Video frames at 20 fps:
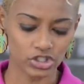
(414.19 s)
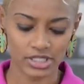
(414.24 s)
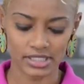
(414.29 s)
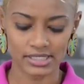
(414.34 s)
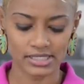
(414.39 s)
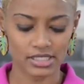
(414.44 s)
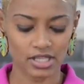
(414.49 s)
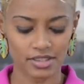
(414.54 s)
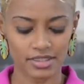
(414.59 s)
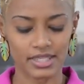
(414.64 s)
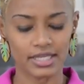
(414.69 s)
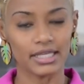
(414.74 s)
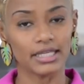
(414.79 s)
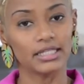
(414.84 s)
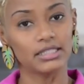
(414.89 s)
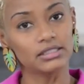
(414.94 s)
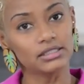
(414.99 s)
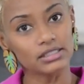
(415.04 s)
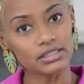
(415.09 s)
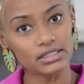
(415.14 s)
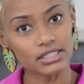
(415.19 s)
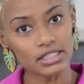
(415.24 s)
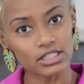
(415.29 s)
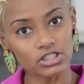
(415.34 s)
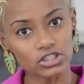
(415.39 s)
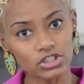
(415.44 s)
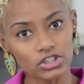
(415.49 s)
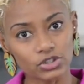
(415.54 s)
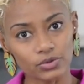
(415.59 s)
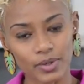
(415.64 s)
There's nothing in the
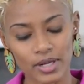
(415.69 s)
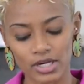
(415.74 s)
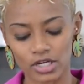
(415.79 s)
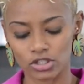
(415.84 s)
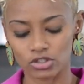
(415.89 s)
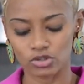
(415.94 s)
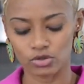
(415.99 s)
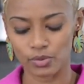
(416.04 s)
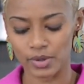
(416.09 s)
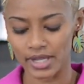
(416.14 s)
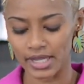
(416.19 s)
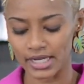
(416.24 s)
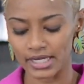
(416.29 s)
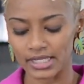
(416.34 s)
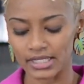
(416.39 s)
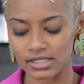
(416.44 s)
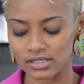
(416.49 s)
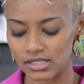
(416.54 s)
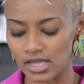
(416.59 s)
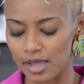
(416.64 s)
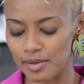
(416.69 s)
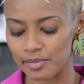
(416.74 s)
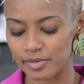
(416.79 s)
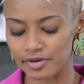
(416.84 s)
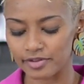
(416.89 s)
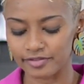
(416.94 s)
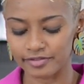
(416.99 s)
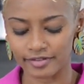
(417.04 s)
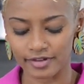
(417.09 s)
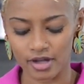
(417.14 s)
dish. We're not doing any type
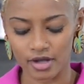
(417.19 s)
of